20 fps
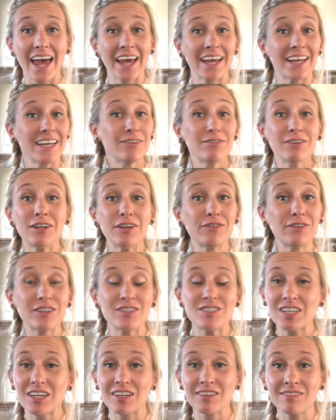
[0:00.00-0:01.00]
Even if
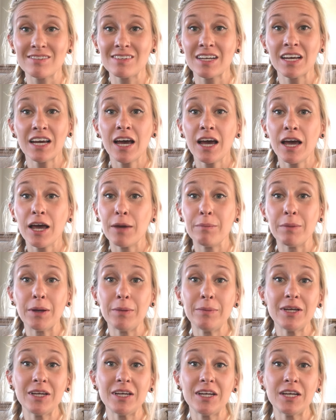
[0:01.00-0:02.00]
it's just
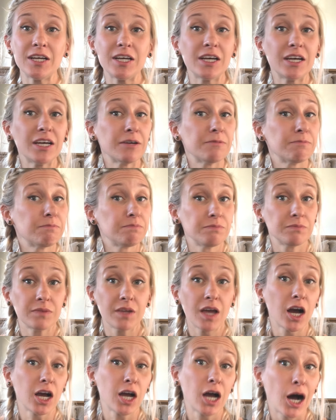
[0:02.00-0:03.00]
maybe
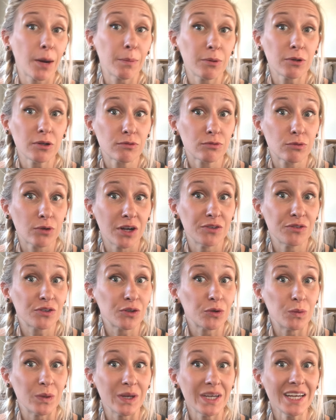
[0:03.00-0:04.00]
a couple of runs
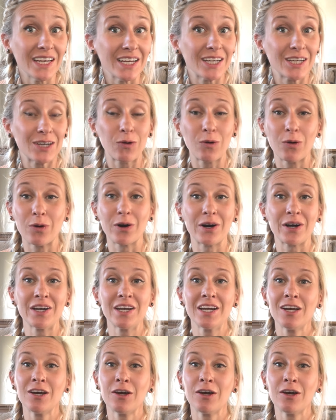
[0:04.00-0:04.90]
a week, or